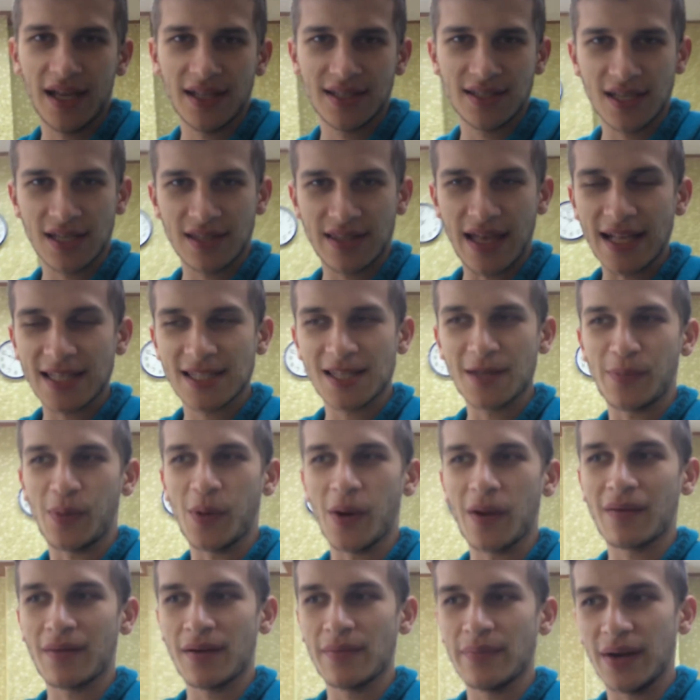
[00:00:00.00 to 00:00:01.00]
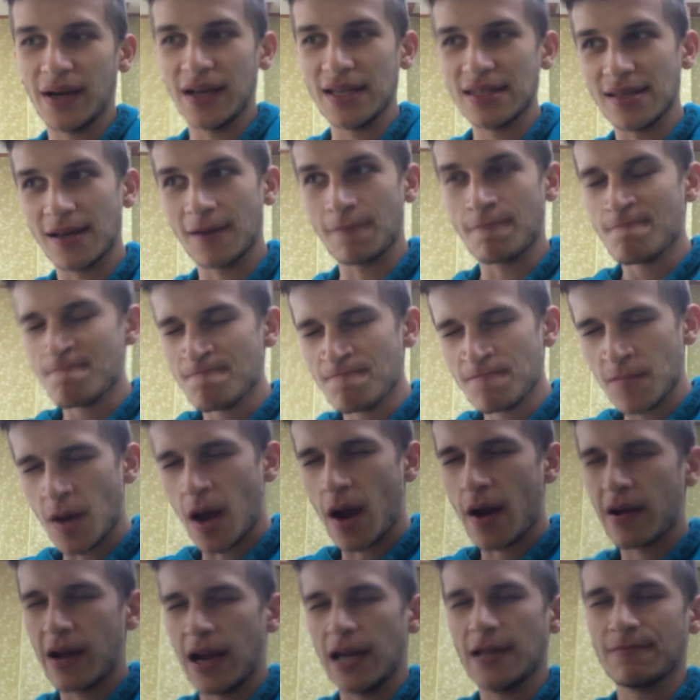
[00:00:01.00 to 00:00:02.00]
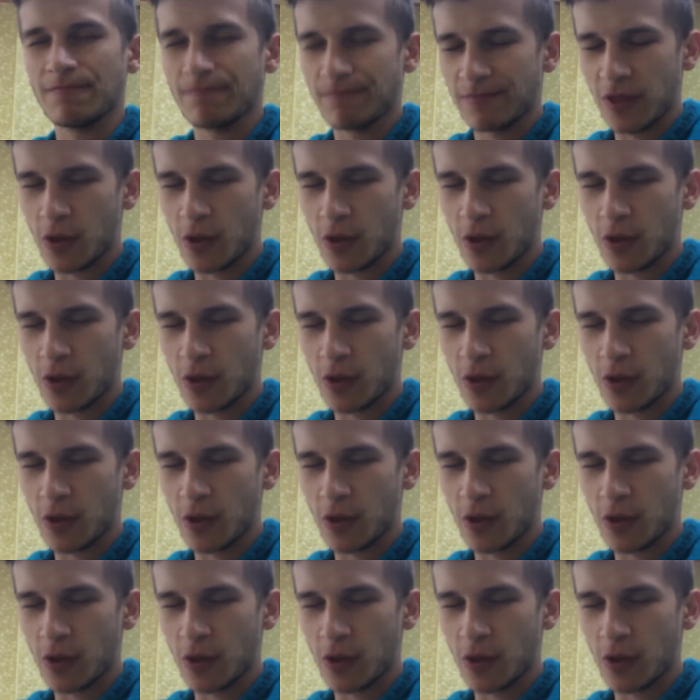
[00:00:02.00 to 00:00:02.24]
It's like that's the point where my body's like, all right,